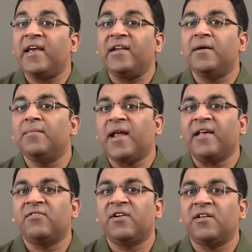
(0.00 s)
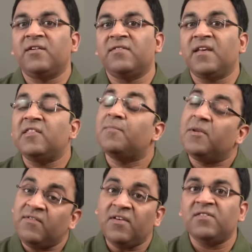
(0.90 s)
income tax returns in the
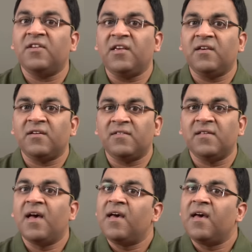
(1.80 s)
previous 3 years,